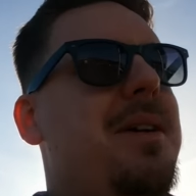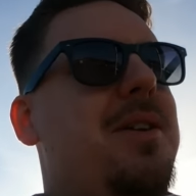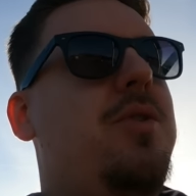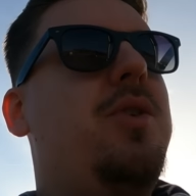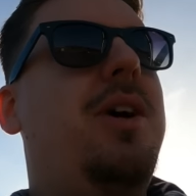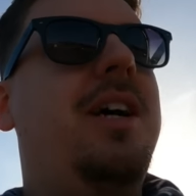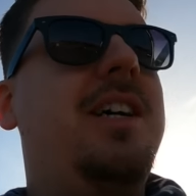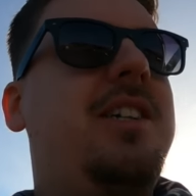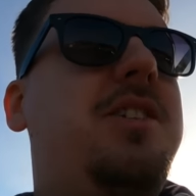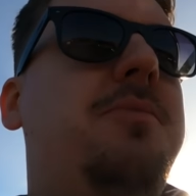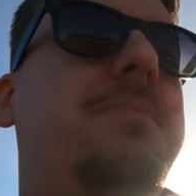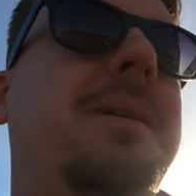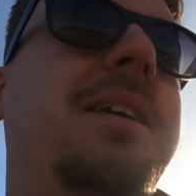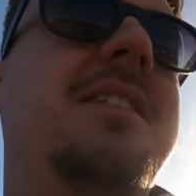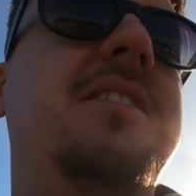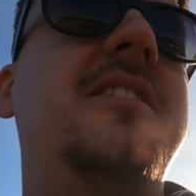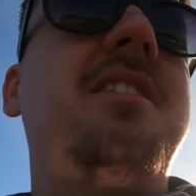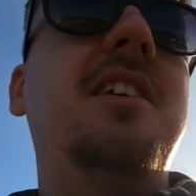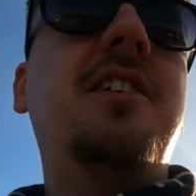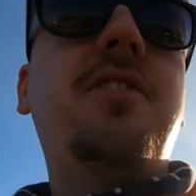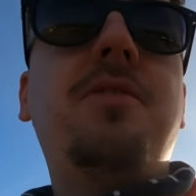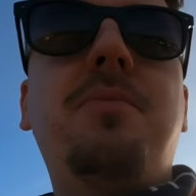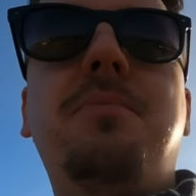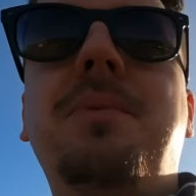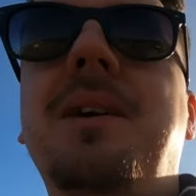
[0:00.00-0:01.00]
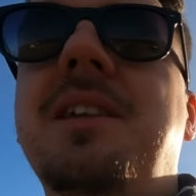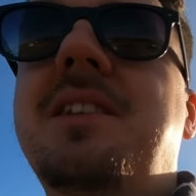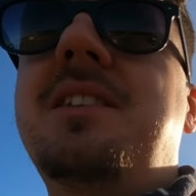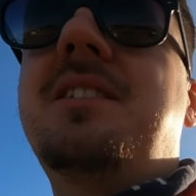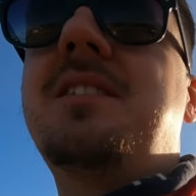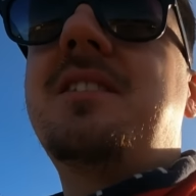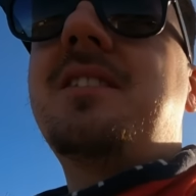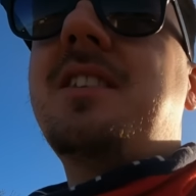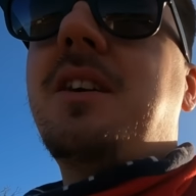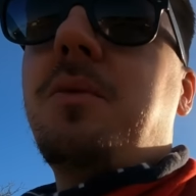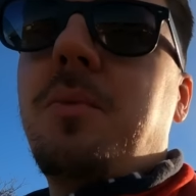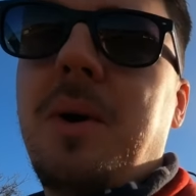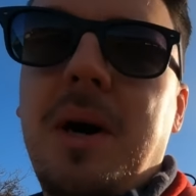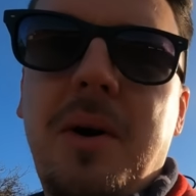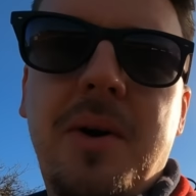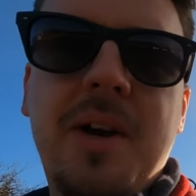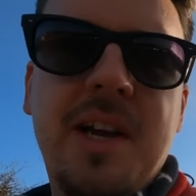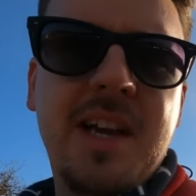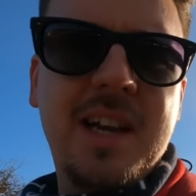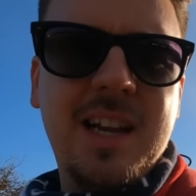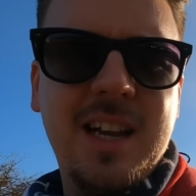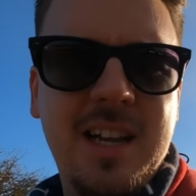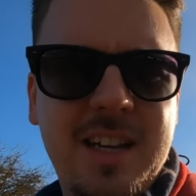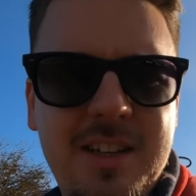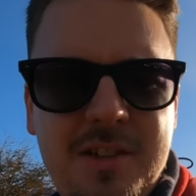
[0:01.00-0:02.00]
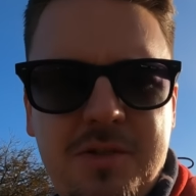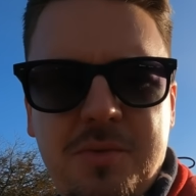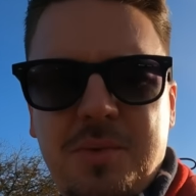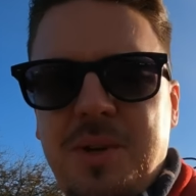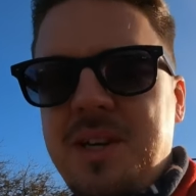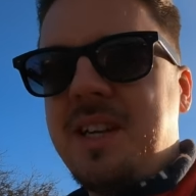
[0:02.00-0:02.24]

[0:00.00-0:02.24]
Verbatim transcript: be quite expensive, but I've done well here last